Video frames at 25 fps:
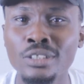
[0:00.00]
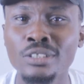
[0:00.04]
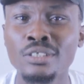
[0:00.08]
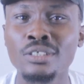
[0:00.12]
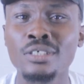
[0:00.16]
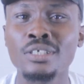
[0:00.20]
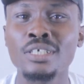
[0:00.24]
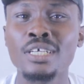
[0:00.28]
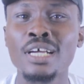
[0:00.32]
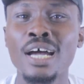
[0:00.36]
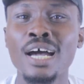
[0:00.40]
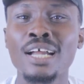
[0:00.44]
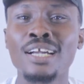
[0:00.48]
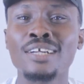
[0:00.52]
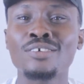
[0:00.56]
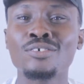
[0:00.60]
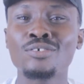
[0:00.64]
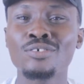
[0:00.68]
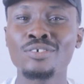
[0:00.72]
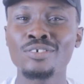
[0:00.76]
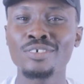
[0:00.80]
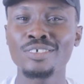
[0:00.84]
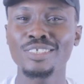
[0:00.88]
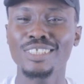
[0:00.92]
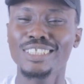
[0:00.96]
Siriano,
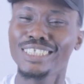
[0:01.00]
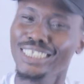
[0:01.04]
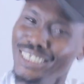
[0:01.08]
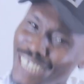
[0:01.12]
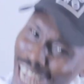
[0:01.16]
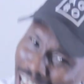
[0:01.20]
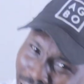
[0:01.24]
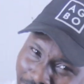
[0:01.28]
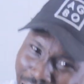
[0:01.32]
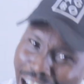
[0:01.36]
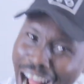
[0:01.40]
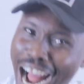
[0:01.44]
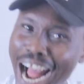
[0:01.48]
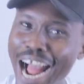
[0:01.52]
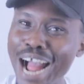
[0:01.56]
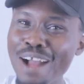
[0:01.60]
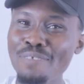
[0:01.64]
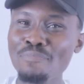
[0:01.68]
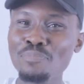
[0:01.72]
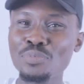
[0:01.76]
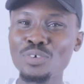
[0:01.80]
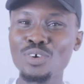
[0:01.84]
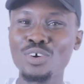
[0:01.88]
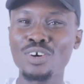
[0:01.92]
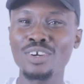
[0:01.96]

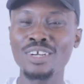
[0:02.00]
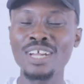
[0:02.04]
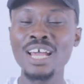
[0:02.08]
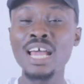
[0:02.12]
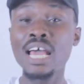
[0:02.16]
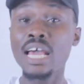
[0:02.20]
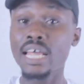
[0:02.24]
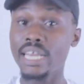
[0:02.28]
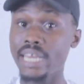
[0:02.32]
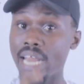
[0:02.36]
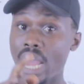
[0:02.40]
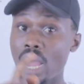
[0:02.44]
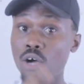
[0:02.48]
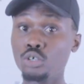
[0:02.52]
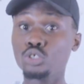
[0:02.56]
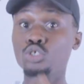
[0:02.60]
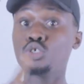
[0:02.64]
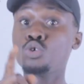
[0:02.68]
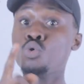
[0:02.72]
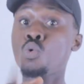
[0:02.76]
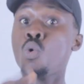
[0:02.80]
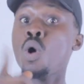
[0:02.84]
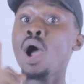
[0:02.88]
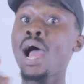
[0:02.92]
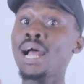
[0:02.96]
champion. Now
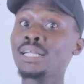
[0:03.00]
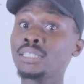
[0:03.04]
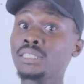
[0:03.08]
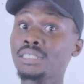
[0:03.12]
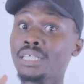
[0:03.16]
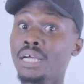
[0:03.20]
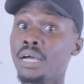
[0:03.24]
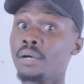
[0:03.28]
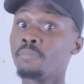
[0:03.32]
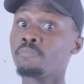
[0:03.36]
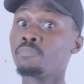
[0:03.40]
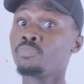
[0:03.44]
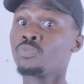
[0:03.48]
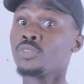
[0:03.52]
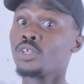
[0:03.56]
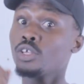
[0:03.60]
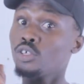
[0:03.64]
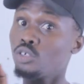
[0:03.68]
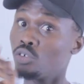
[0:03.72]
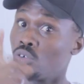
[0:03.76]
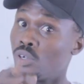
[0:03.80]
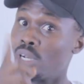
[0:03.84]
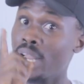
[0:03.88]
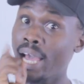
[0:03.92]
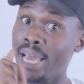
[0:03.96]
you watch him,
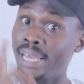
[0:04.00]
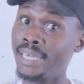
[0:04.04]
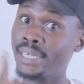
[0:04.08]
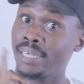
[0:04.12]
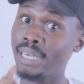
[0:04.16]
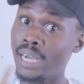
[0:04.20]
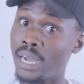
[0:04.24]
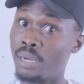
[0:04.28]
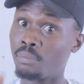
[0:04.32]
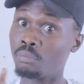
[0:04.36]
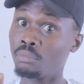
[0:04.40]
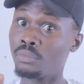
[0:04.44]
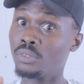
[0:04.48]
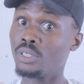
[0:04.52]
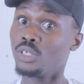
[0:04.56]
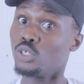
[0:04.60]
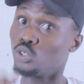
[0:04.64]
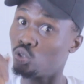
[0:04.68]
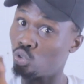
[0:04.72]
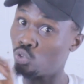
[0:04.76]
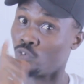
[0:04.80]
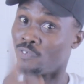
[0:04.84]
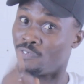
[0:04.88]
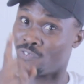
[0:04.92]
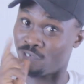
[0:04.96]
you like him,
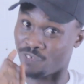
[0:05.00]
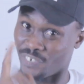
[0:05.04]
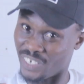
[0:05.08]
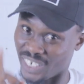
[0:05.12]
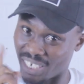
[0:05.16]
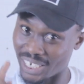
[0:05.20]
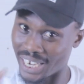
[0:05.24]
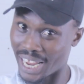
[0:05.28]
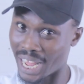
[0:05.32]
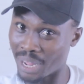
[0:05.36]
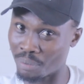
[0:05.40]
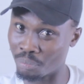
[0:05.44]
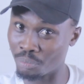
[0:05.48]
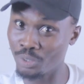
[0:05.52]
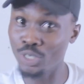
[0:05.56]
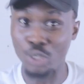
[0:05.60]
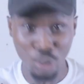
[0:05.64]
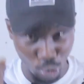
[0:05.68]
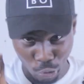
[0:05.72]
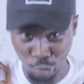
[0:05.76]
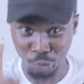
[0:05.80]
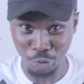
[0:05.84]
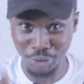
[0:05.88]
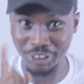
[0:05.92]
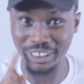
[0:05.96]
you feel him,
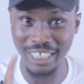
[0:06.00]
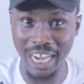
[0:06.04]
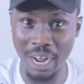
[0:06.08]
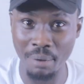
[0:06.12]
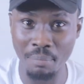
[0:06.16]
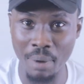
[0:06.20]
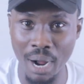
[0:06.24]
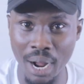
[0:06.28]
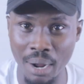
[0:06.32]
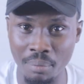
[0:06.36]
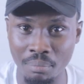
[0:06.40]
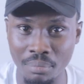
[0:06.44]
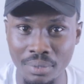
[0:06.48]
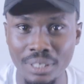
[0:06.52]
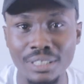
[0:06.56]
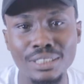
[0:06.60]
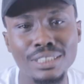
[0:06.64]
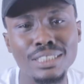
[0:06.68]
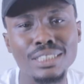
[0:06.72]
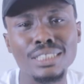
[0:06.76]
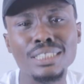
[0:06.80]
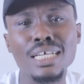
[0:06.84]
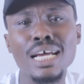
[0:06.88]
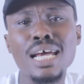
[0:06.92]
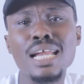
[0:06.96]
you jam him,
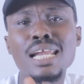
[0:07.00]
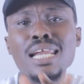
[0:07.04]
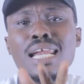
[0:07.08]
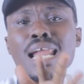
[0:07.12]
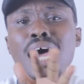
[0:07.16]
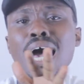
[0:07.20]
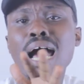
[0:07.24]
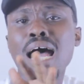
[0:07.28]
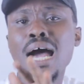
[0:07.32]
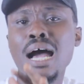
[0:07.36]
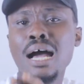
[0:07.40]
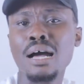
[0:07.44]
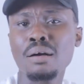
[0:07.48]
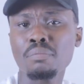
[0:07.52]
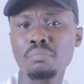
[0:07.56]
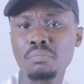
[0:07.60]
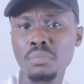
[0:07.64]
shell him.